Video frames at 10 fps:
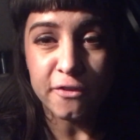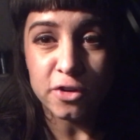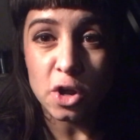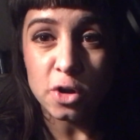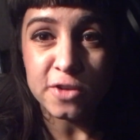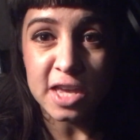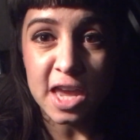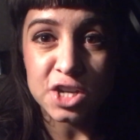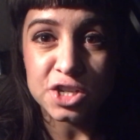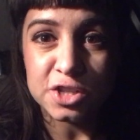for
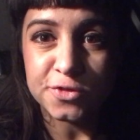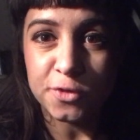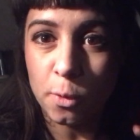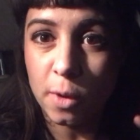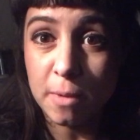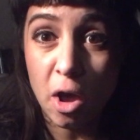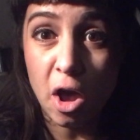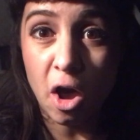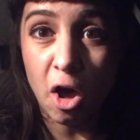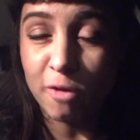notifications for when
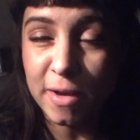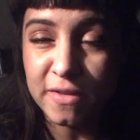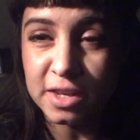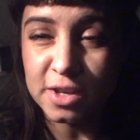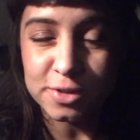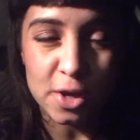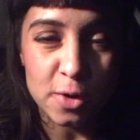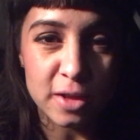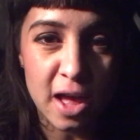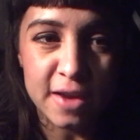all my videos
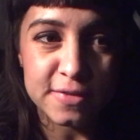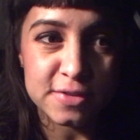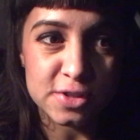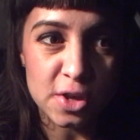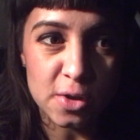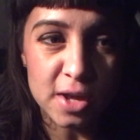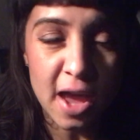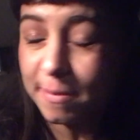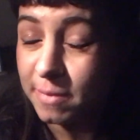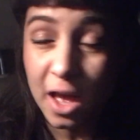go live. So
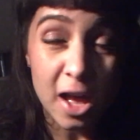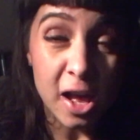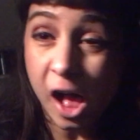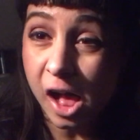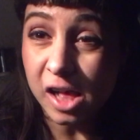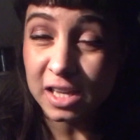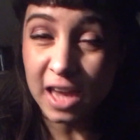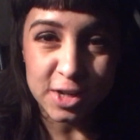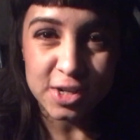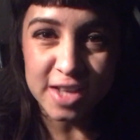yeah, I'll
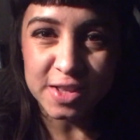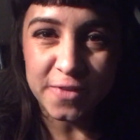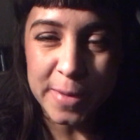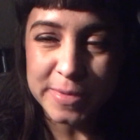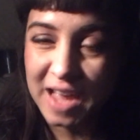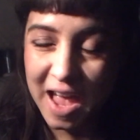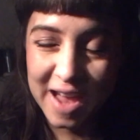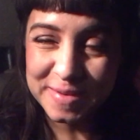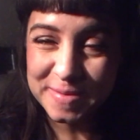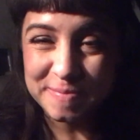catch you guys on the flip
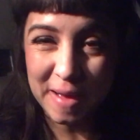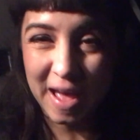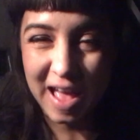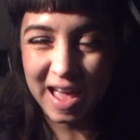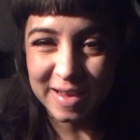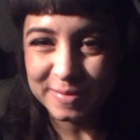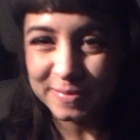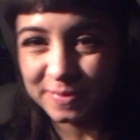side. Bye.